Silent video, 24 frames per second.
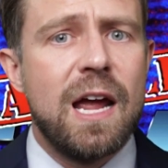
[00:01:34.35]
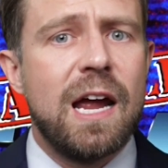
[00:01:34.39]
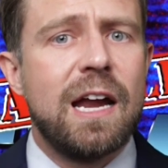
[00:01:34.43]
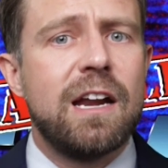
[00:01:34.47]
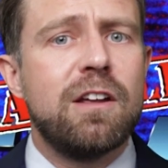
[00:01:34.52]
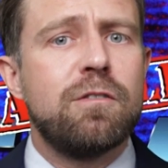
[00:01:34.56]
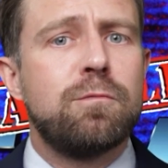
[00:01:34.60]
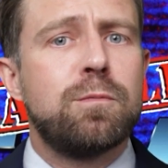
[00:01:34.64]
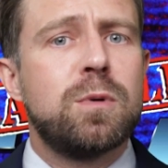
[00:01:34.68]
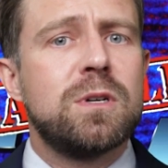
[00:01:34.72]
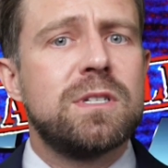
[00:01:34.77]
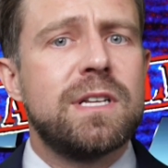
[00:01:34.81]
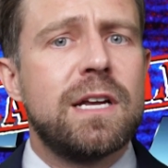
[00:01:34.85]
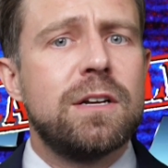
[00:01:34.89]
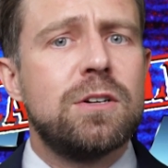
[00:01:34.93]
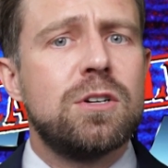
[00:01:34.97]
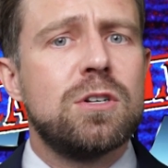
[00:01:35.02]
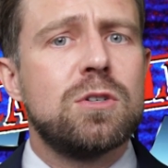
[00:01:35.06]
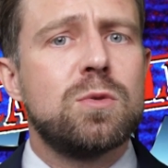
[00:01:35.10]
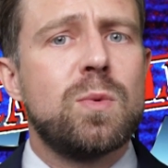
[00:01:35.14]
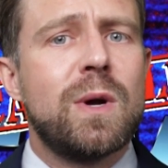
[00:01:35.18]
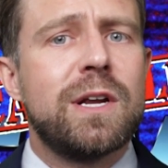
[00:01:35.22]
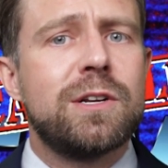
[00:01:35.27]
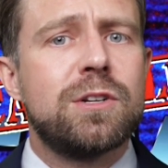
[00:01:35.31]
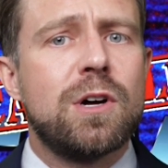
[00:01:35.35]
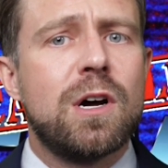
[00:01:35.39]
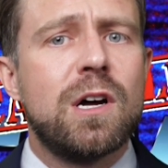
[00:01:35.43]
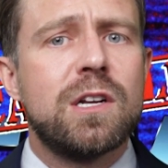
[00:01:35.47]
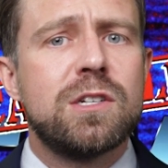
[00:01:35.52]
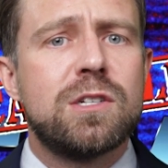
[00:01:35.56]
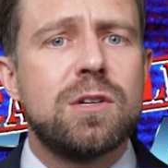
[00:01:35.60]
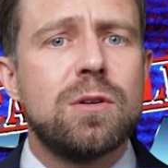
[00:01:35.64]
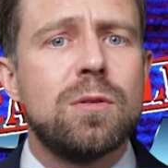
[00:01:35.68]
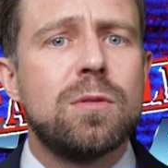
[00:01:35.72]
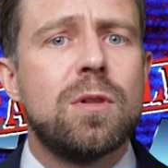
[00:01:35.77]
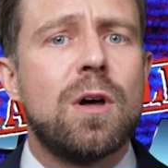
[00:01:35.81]
and if presenters went
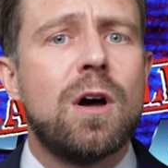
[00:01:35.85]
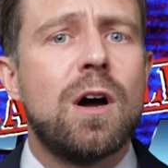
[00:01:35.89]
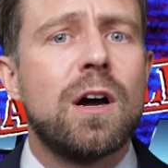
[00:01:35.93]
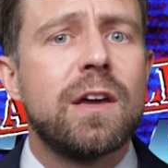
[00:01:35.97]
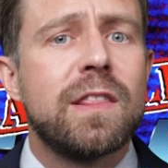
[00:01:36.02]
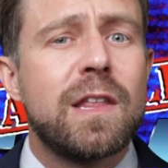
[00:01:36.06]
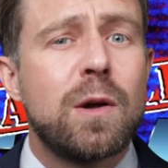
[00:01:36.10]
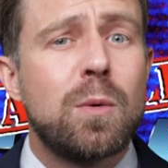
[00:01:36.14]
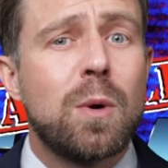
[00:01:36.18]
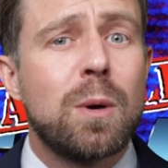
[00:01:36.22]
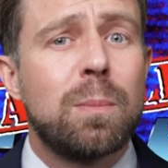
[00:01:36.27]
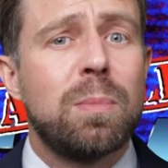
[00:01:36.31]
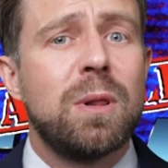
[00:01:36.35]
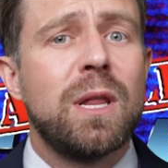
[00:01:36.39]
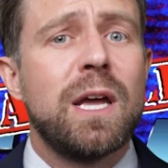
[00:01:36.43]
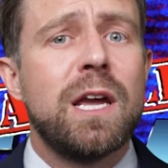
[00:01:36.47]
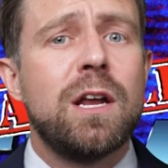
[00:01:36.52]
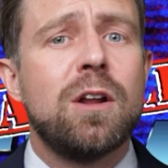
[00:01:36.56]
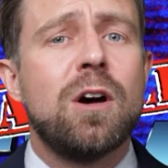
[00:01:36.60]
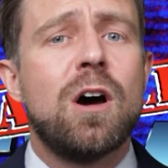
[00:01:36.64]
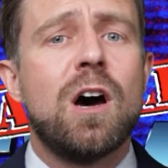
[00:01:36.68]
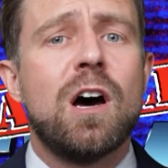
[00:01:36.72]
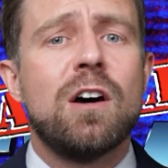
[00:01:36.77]
on too long, they were played